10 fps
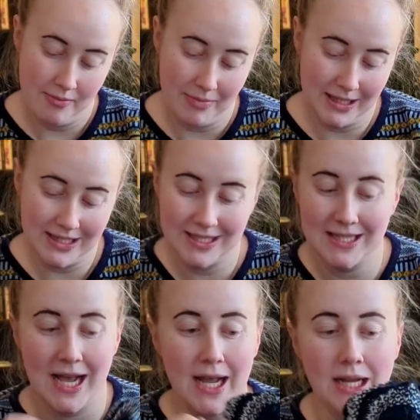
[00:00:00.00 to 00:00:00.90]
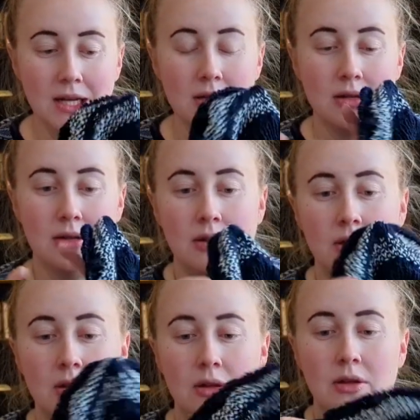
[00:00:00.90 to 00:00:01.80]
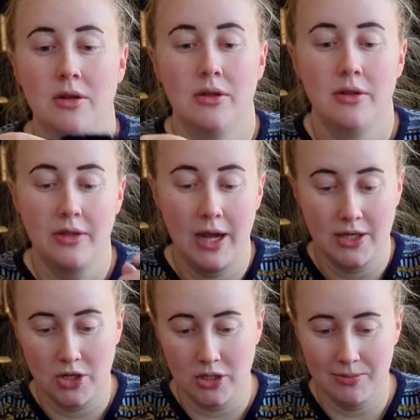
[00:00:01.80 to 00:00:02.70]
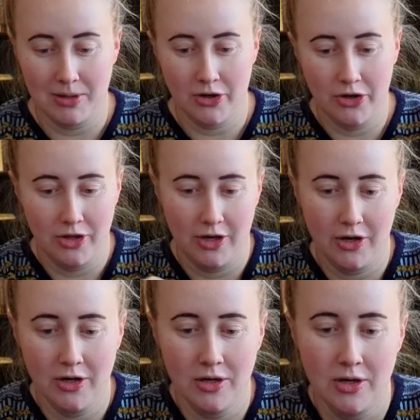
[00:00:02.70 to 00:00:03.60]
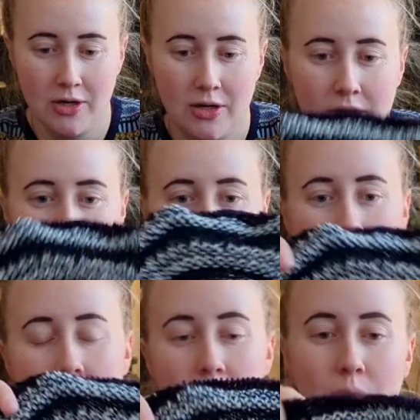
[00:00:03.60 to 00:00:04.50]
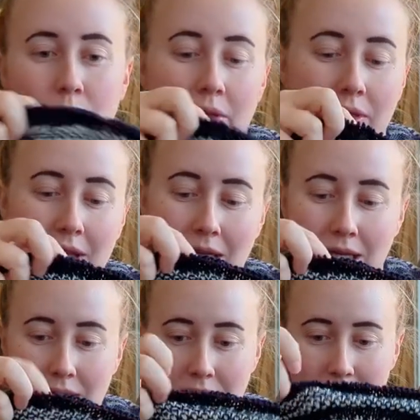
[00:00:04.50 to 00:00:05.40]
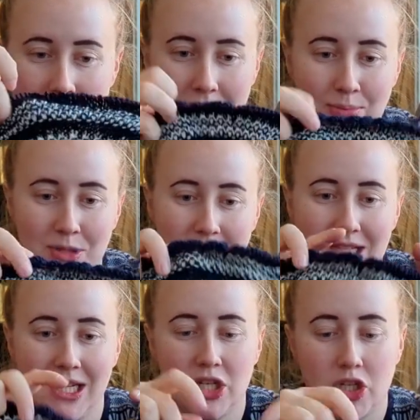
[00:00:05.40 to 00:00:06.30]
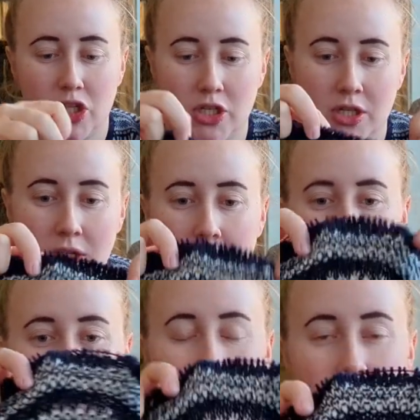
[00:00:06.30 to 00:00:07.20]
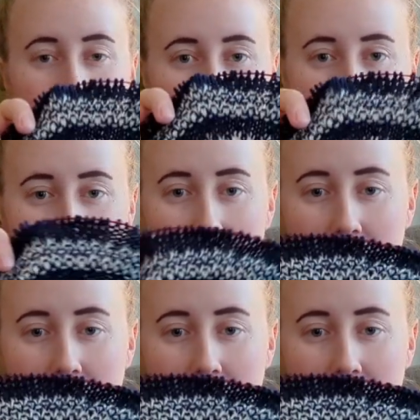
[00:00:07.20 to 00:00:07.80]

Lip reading: my design that I talked about earlier with the slip stitch stripe